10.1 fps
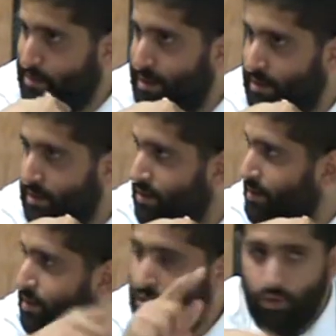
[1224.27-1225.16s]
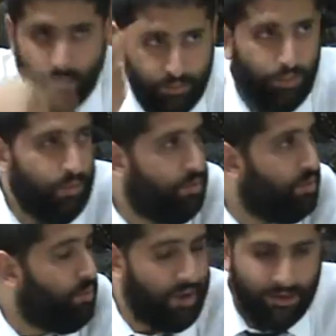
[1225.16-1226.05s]
me, we
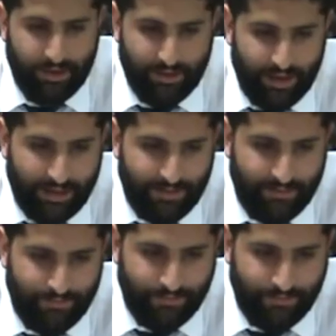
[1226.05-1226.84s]
pour water on their hands.